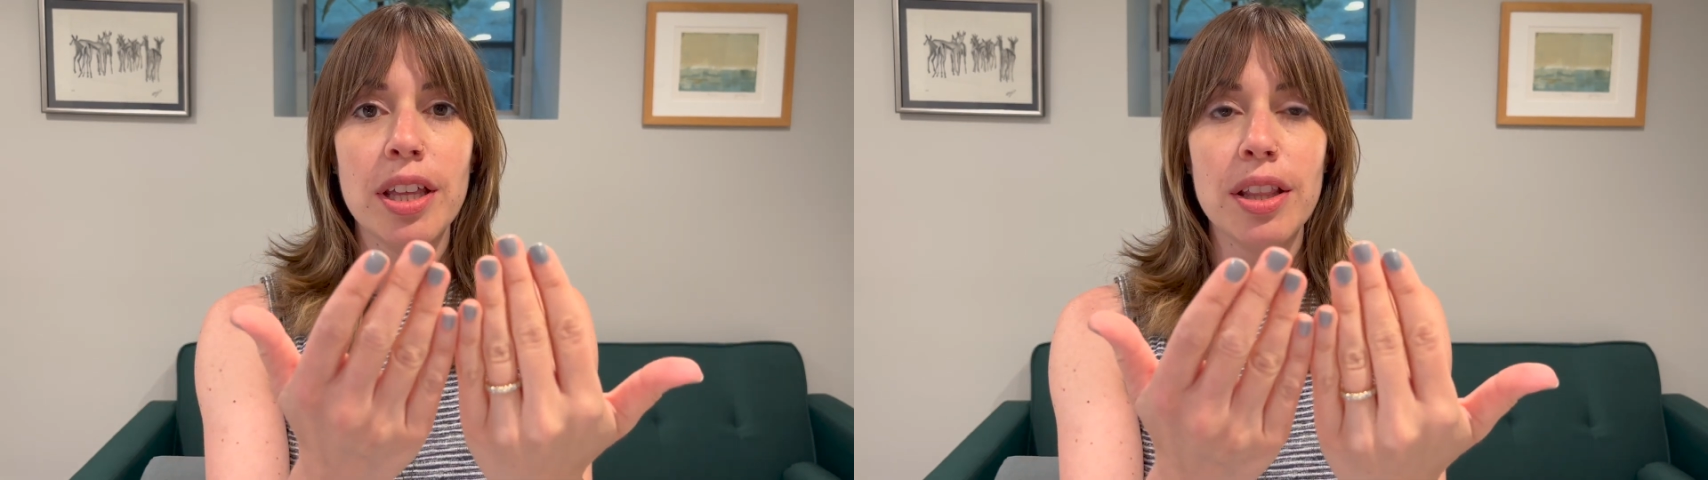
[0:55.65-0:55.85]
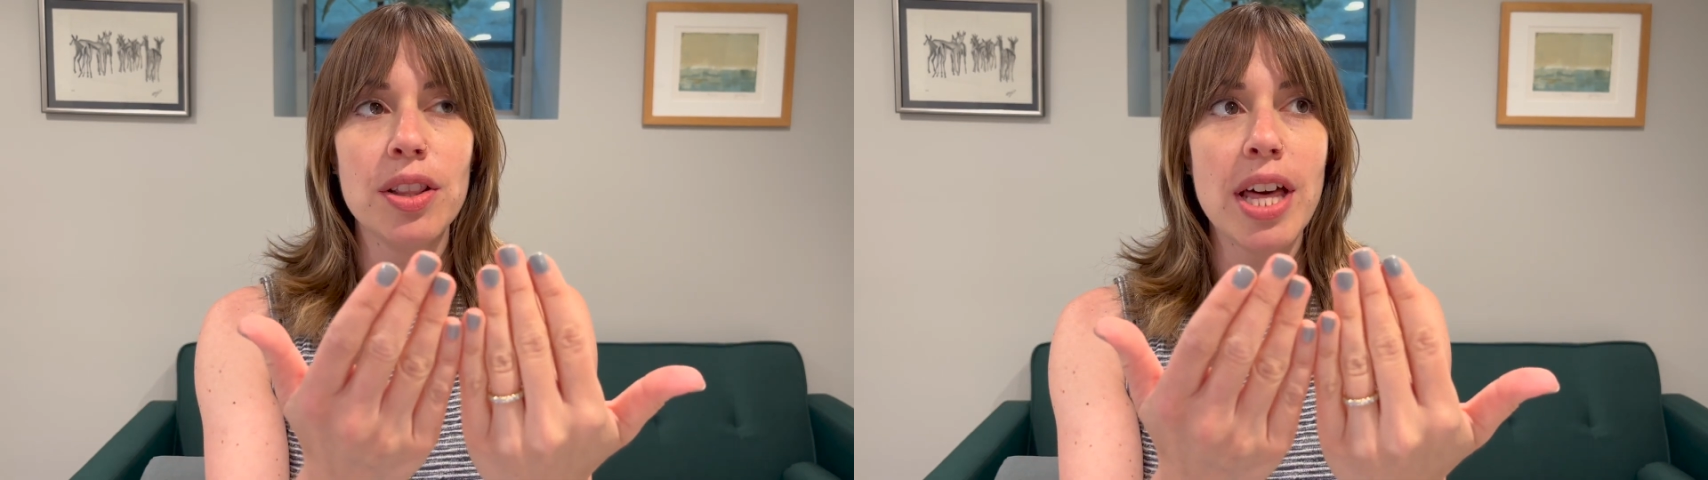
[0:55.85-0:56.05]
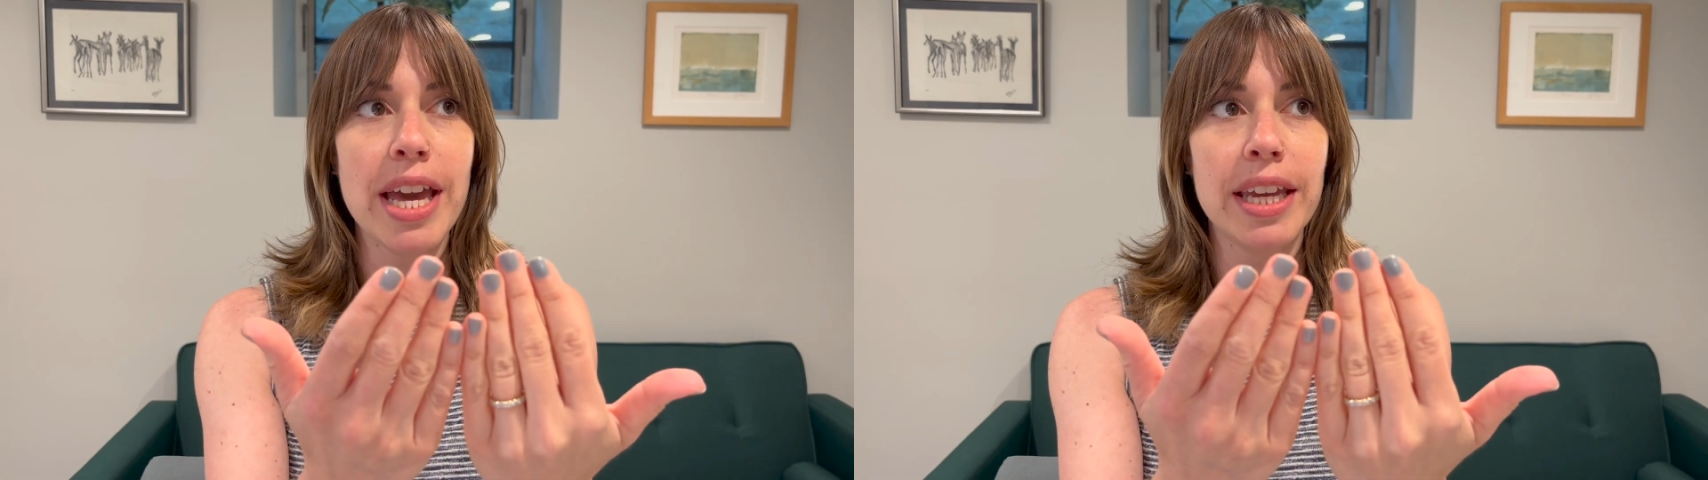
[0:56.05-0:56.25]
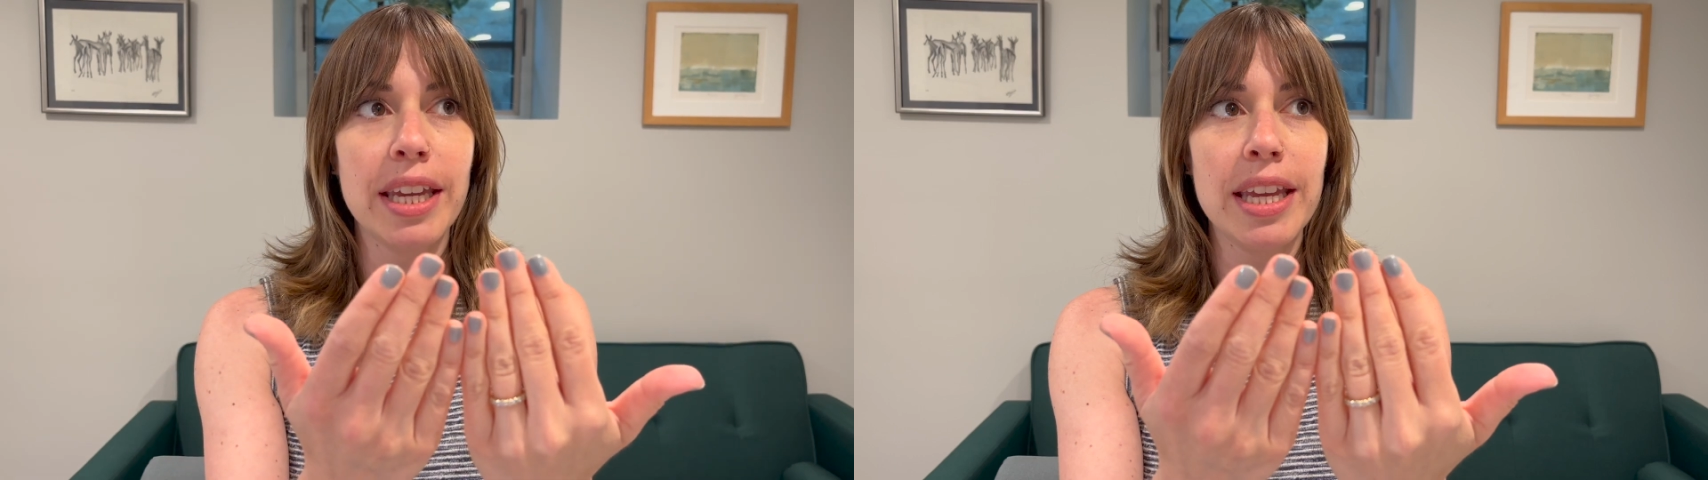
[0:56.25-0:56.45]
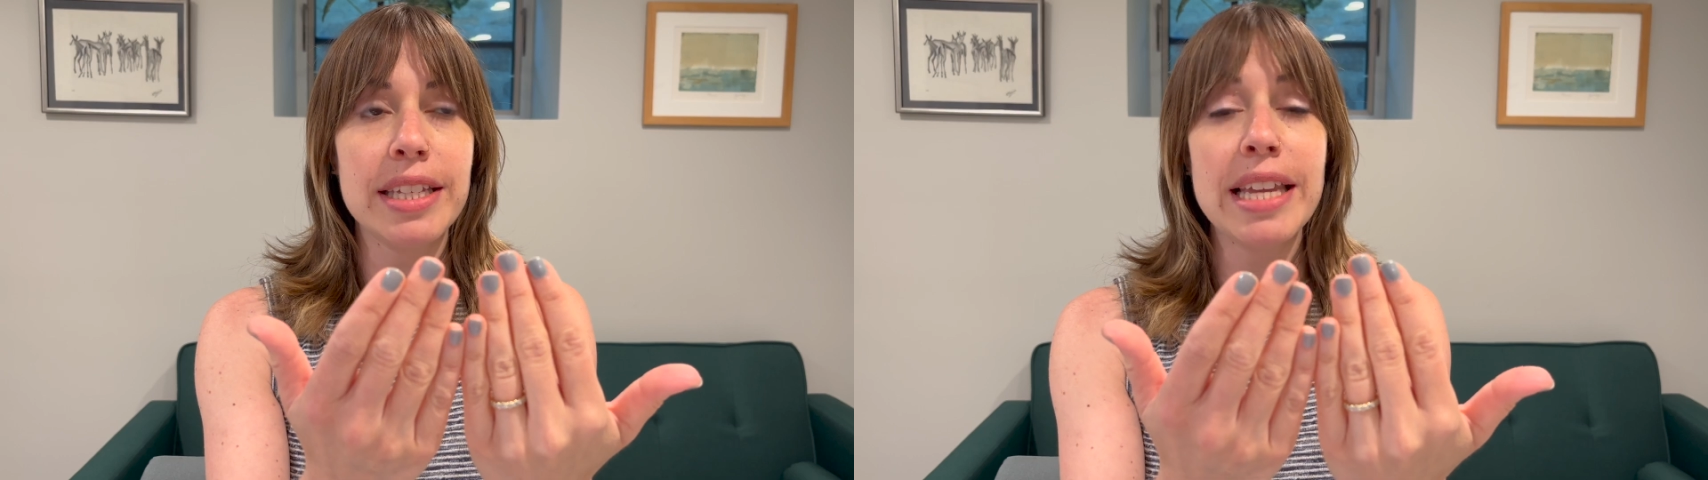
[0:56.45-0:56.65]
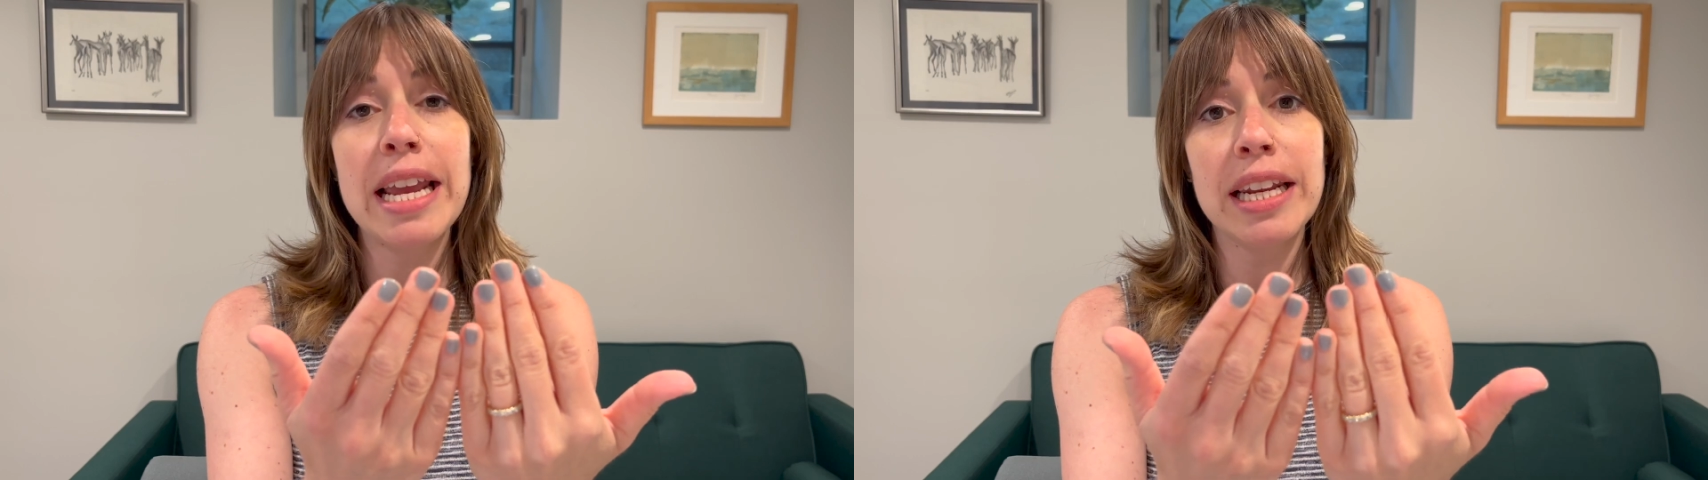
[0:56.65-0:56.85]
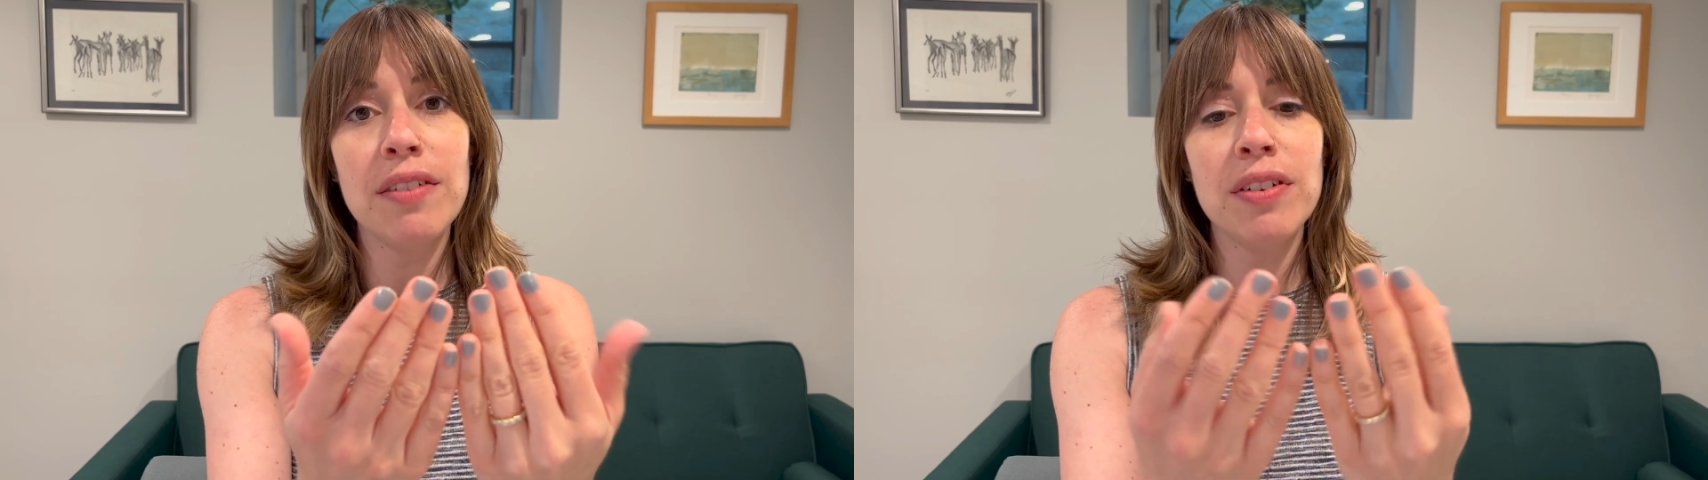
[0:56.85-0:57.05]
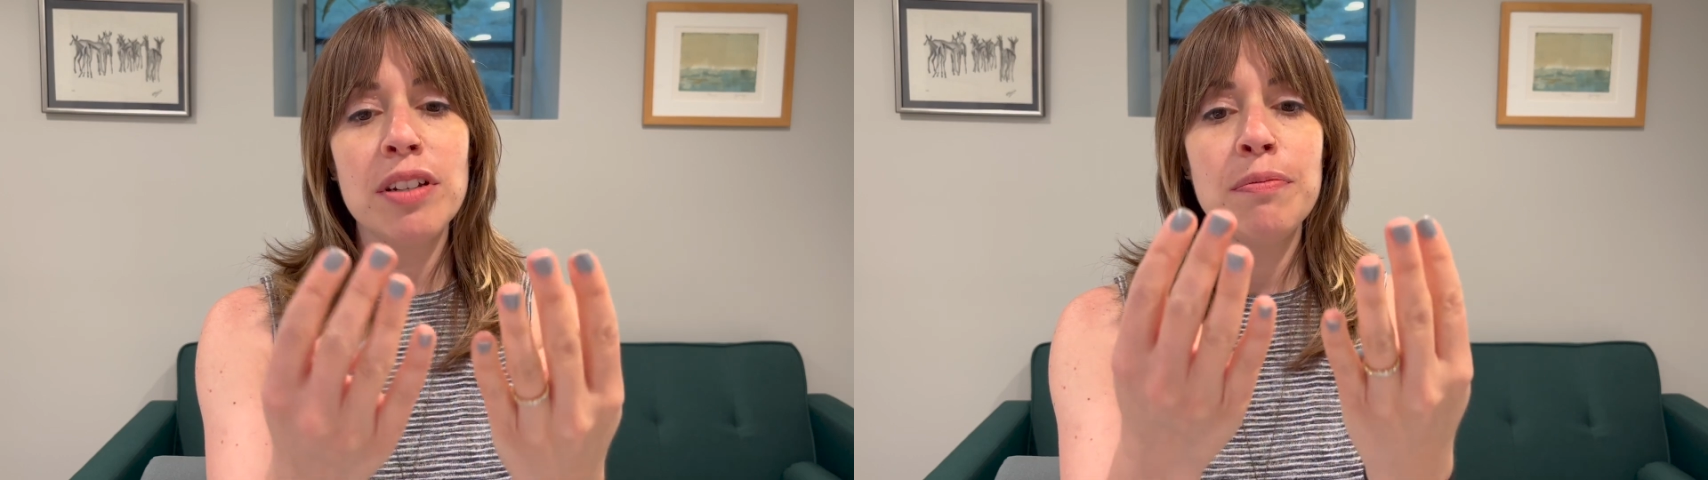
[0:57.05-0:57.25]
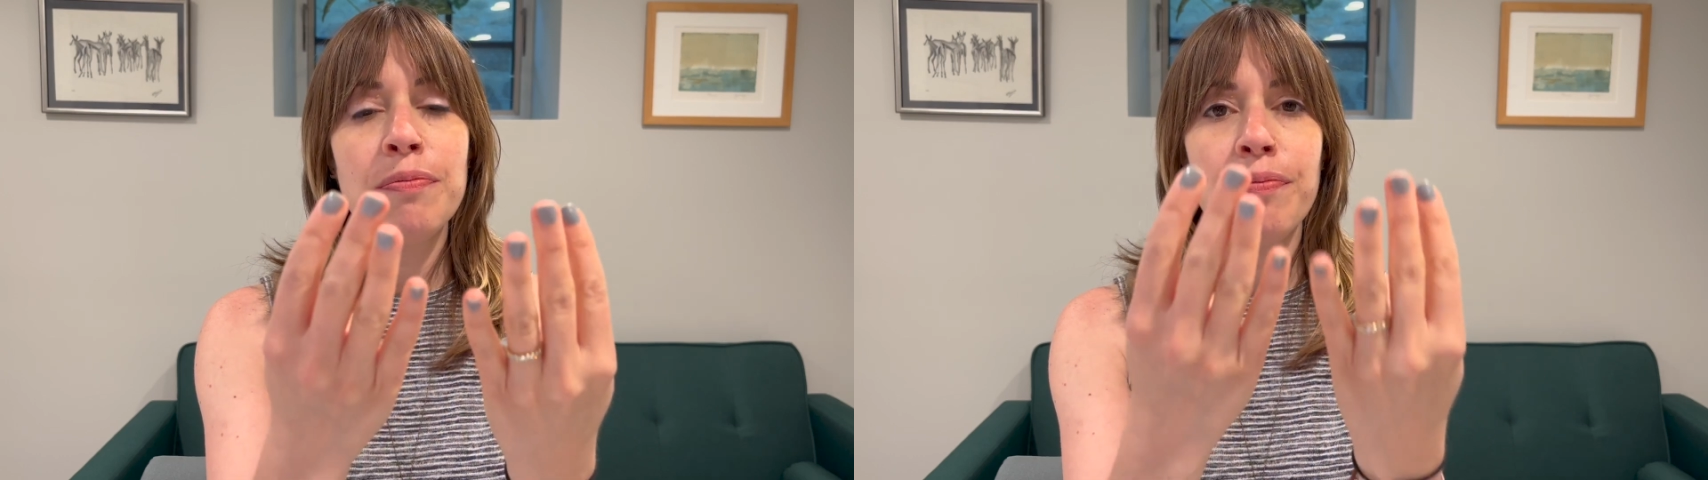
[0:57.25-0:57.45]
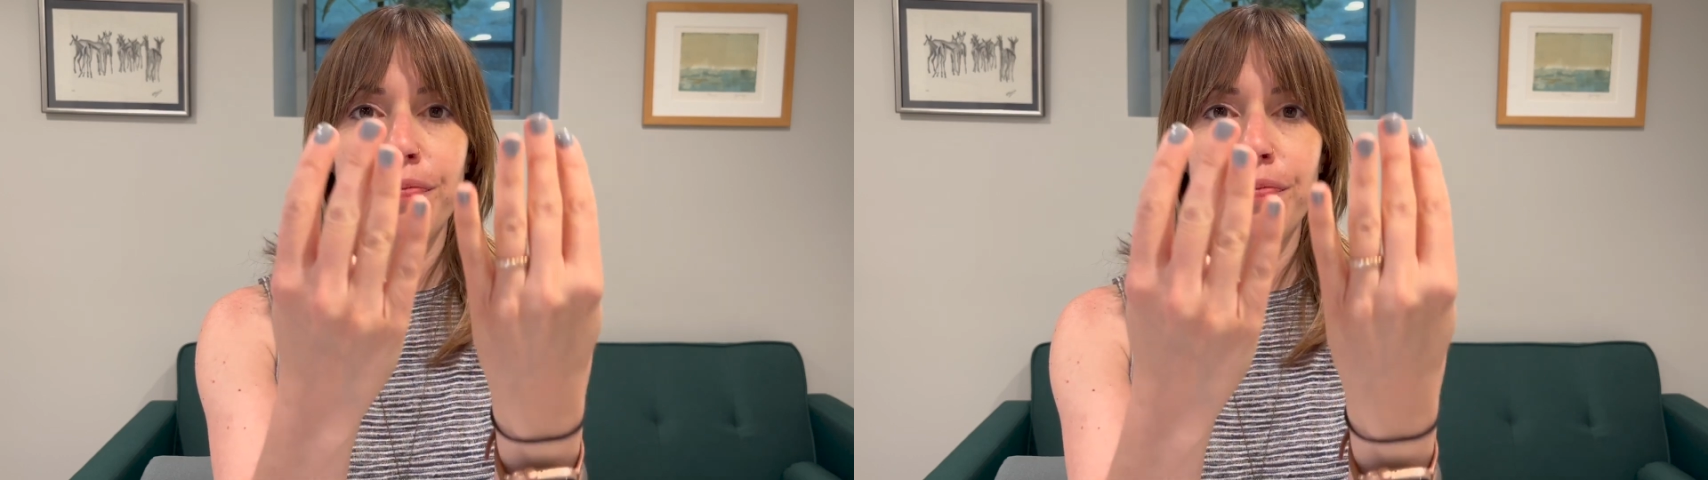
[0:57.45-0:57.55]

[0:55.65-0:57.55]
Like, is 8 even?